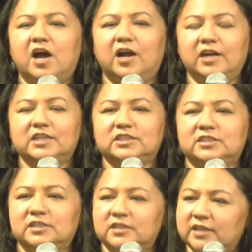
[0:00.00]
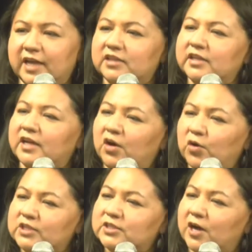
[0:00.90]
harness, like
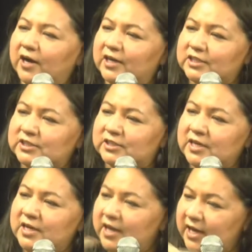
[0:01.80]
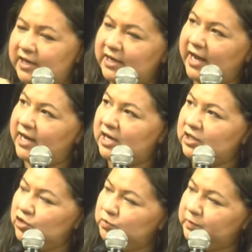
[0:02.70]
horse harness, and it had
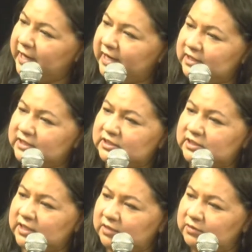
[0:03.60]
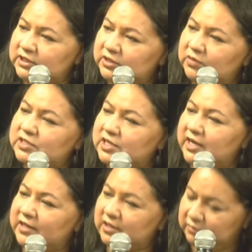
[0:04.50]
a loop like this and was sewn
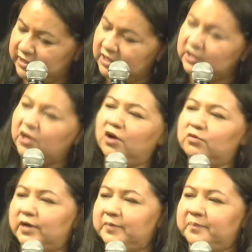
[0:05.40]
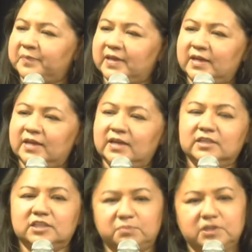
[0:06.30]
together real long one.
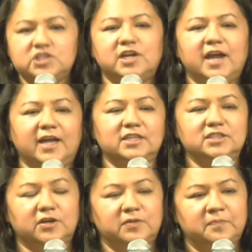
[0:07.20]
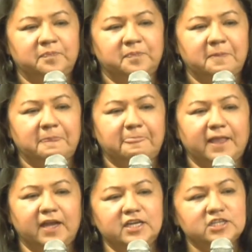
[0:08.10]
Said, put your hands up.
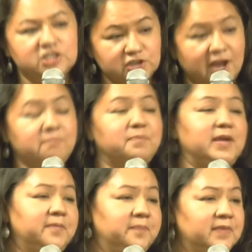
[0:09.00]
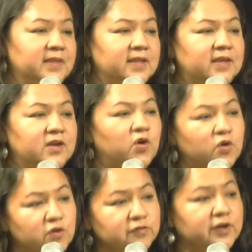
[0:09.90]
And he strapped me
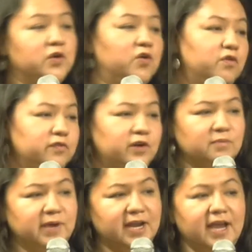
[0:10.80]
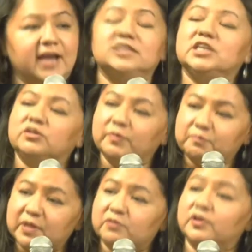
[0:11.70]
over and over on my hands. He
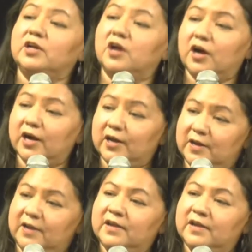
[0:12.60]
whipped me real hard.